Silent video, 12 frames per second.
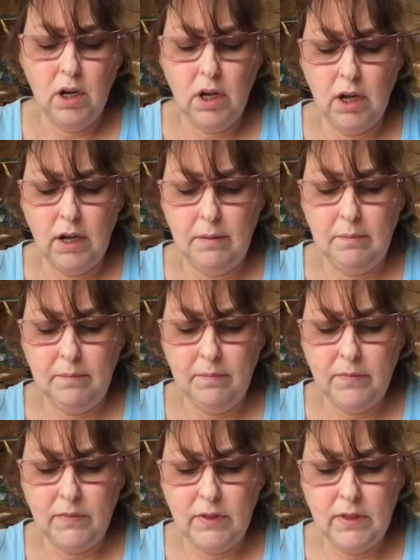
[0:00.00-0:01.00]
Um,
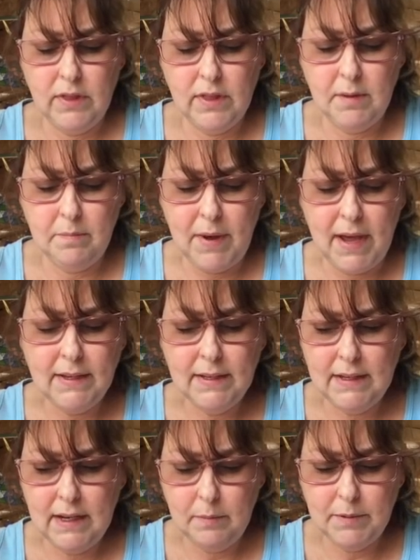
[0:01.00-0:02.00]
the
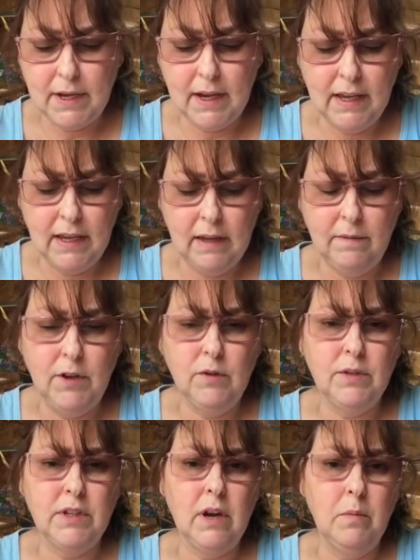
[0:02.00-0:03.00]
best tips I can give
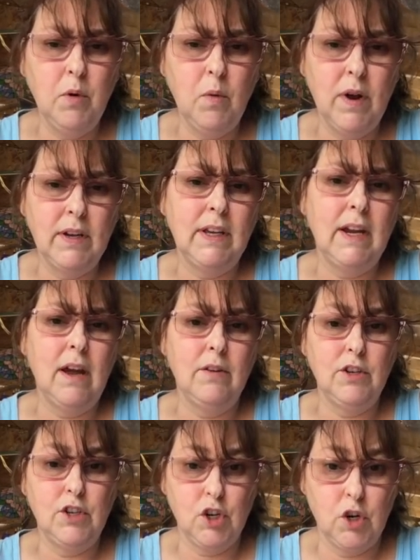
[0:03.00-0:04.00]
you is number one, get
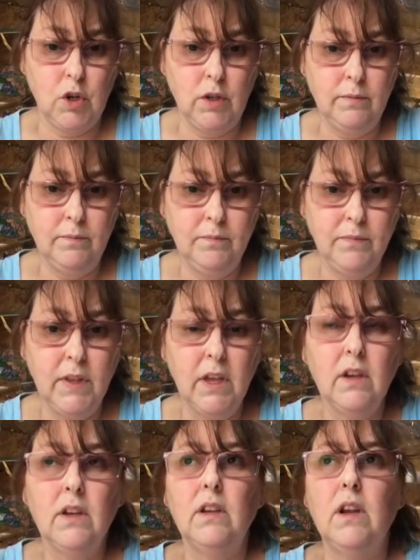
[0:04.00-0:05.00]
out a journal.
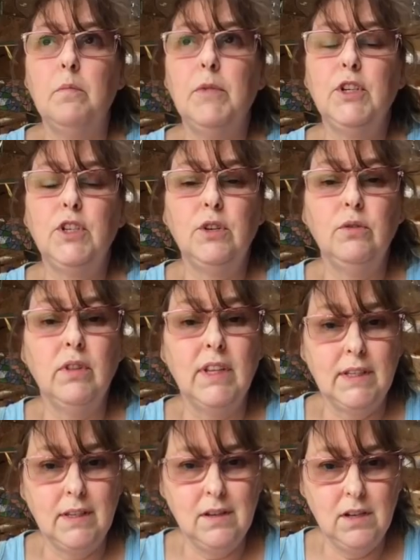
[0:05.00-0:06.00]
Number two,
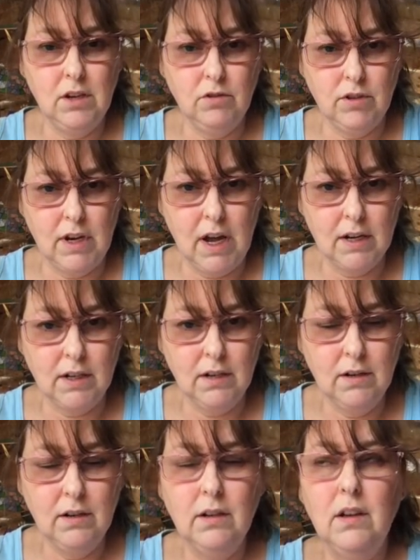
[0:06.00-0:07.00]
listen to your
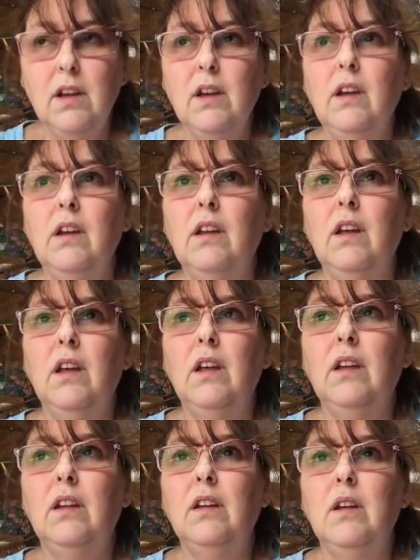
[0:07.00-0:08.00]
doctor.
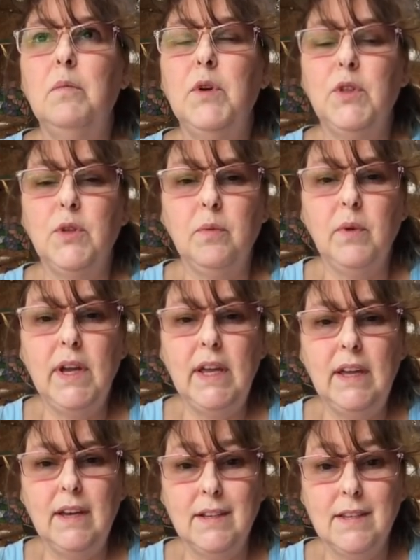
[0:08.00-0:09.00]
And number
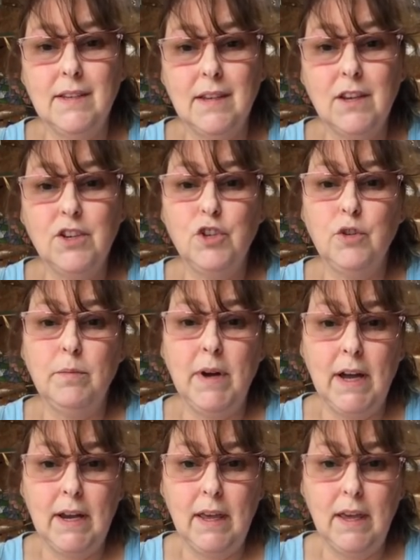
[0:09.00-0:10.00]
three, assess your
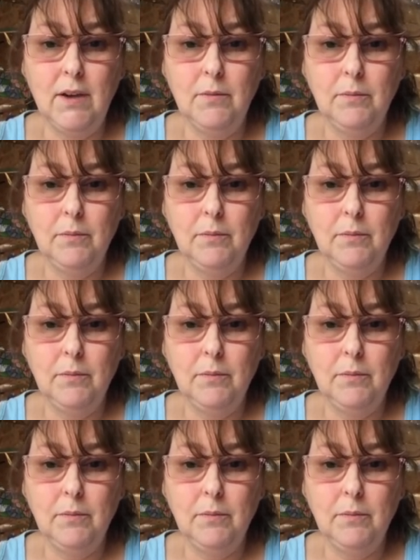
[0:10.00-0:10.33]
body.